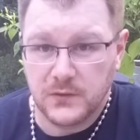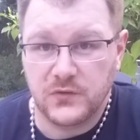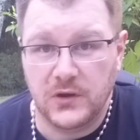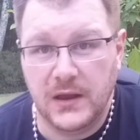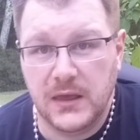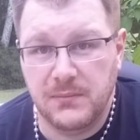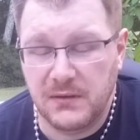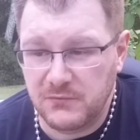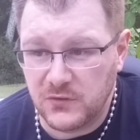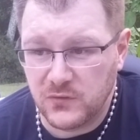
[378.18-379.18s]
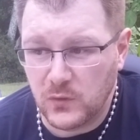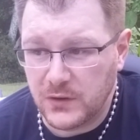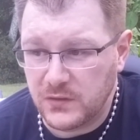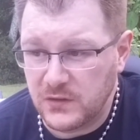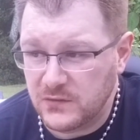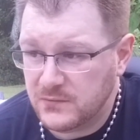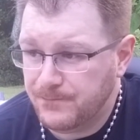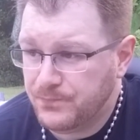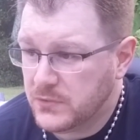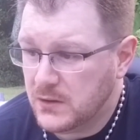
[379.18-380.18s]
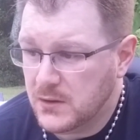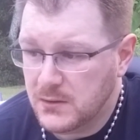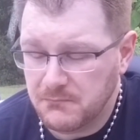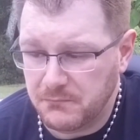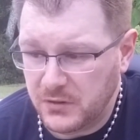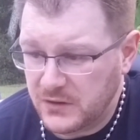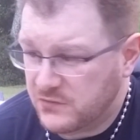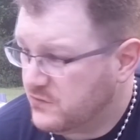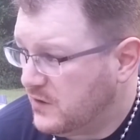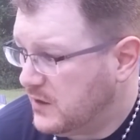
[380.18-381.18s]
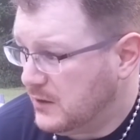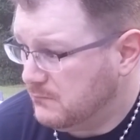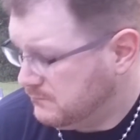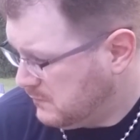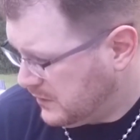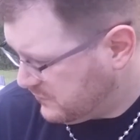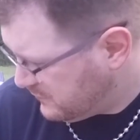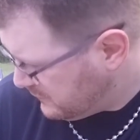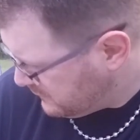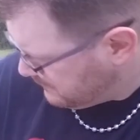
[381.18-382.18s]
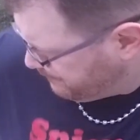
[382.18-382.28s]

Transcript: Sorry, I keep having to swat these blood-sucking monsters.